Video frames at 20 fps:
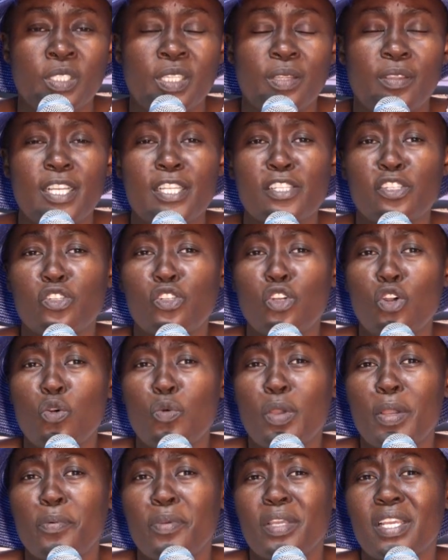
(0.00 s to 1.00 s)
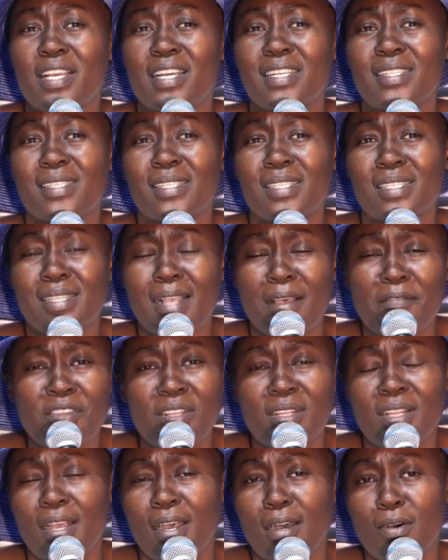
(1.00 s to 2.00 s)
There is no way we can serve
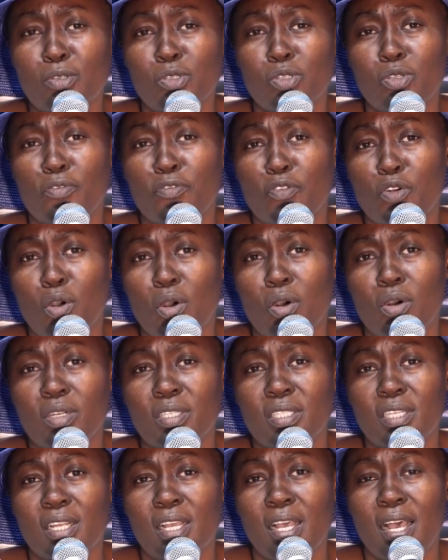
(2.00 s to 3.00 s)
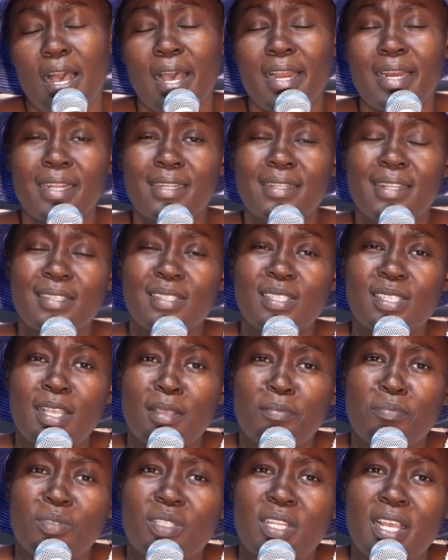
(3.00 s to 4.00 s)
in the house of God and at the
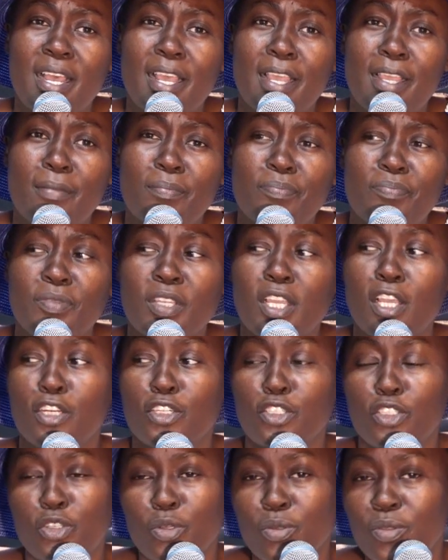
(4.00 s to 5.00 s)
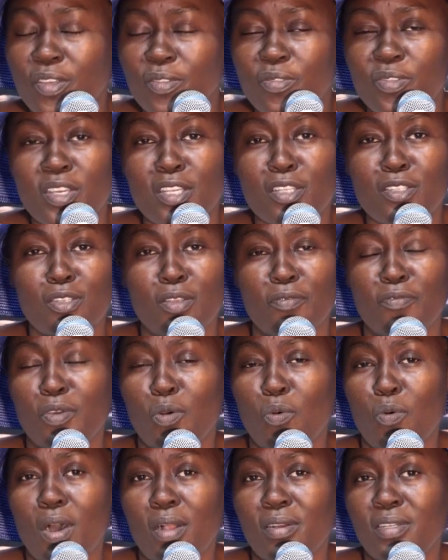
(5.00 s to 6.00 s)
same time do the things of
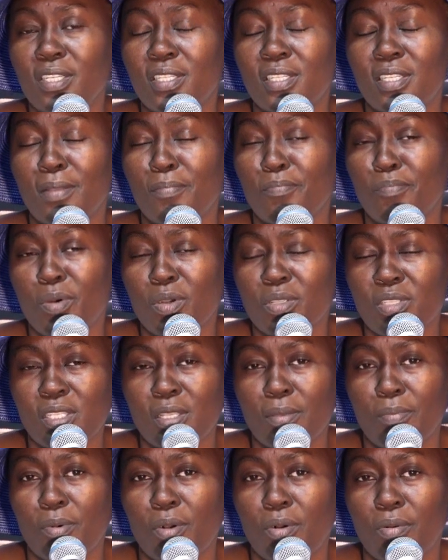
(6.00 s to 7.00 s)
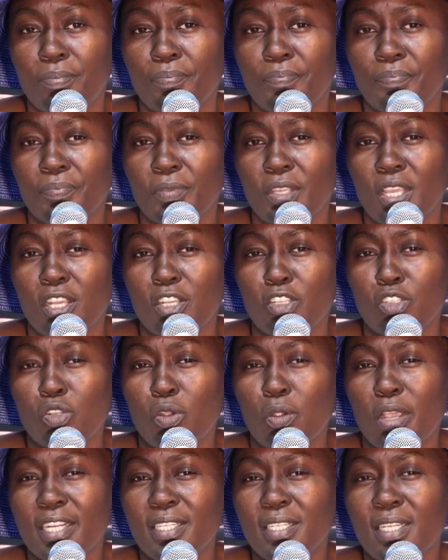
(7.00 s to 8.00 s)
the world. It's impossible.
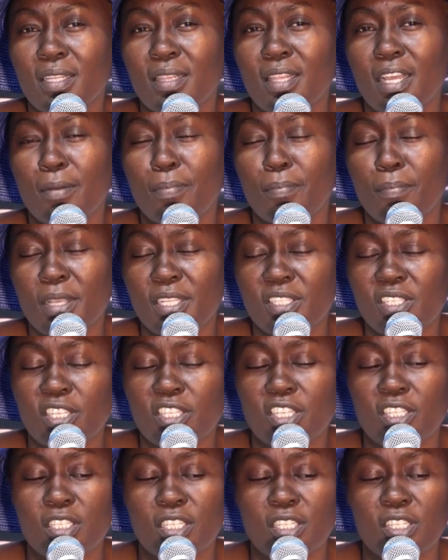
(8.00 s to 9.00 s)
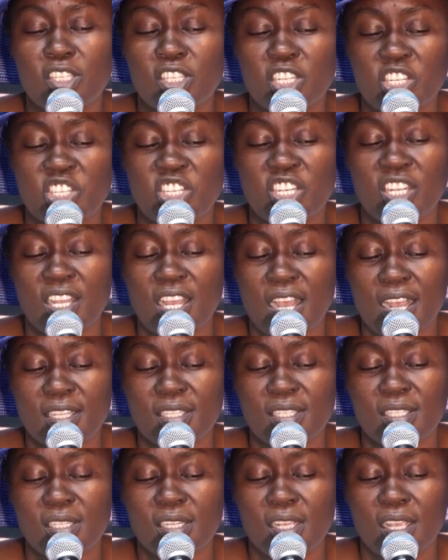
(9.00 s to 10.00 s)
So getting that message, it is teaching
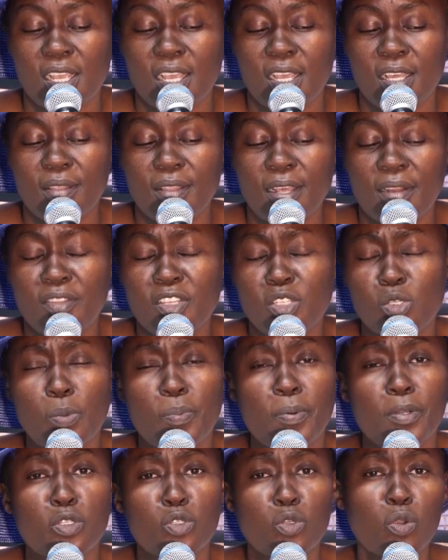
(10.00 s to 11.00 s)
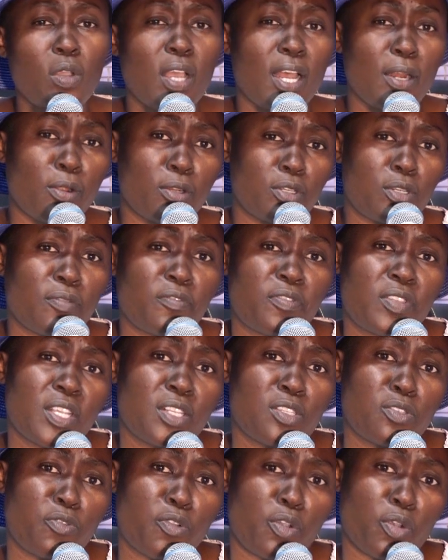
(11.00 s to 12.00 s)
us that these people took a lot of
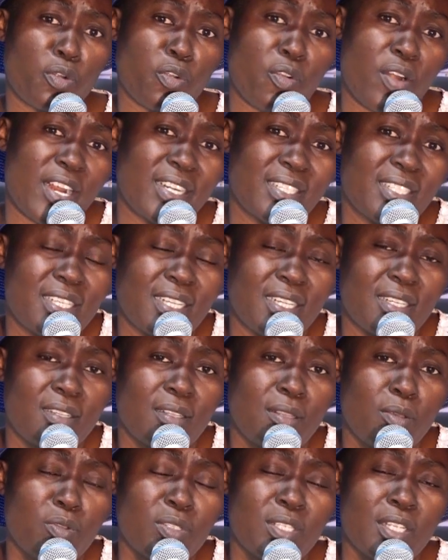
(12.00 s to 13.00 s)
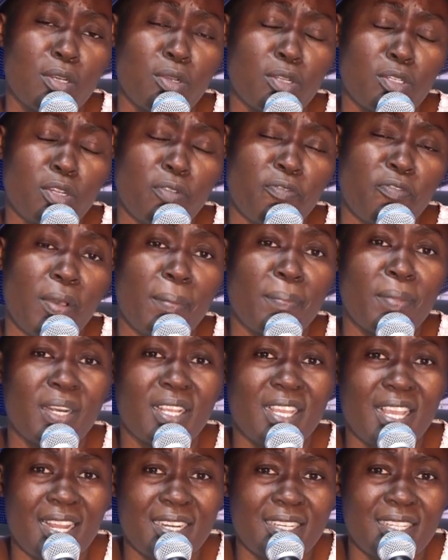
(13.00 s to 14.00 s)
things for granted. There was a lot of
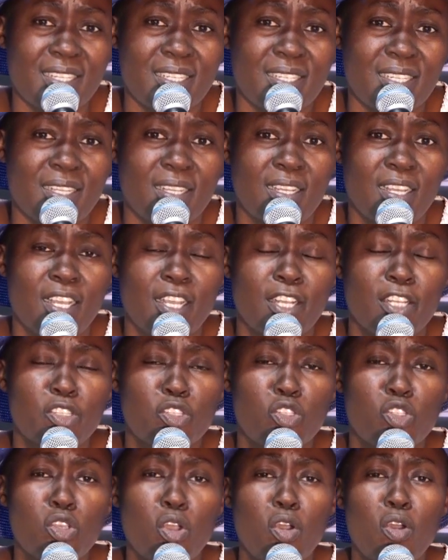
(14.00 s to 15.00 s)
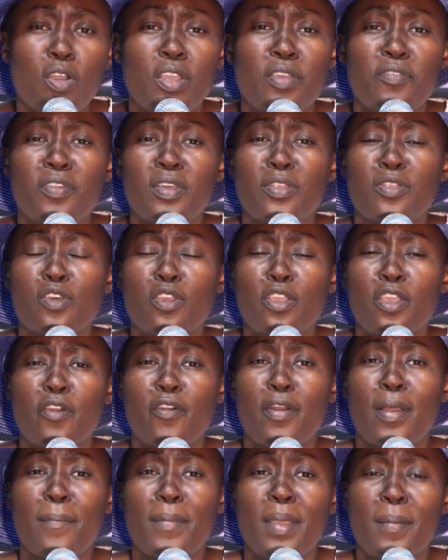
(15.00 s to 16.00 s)
familiarity. So even though
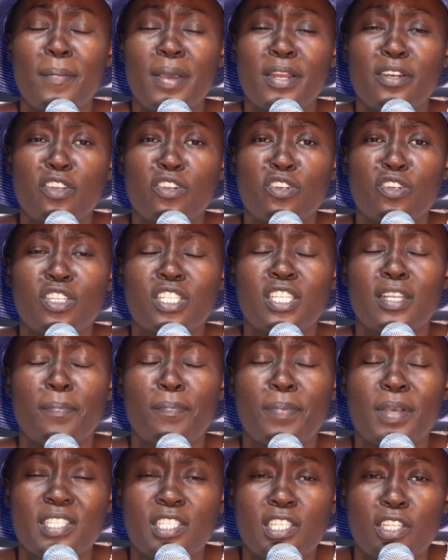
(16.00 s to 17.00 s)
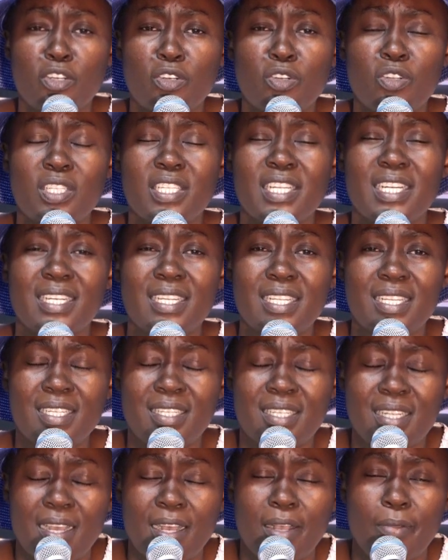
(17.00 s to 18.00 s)
you're a member and you're not a pastor, you're not a
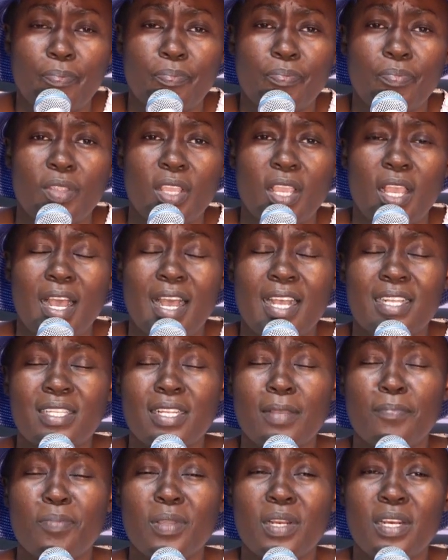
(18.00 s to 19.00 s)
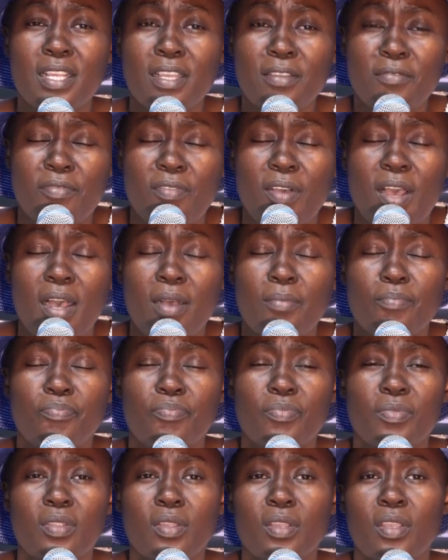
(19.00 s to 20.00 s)
leader, as a believer,
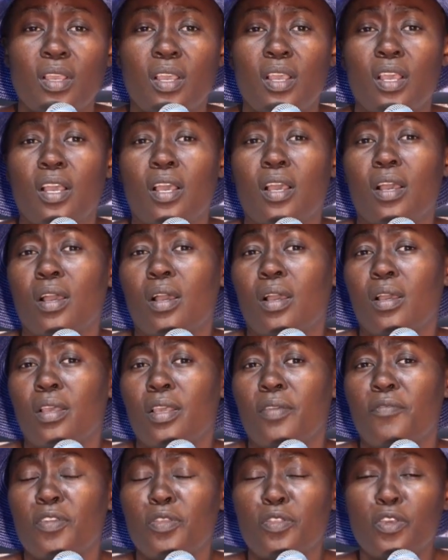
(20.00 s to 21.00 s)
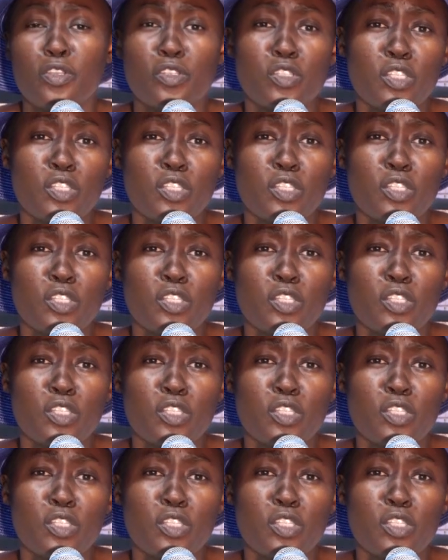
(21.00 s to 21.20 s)
even though you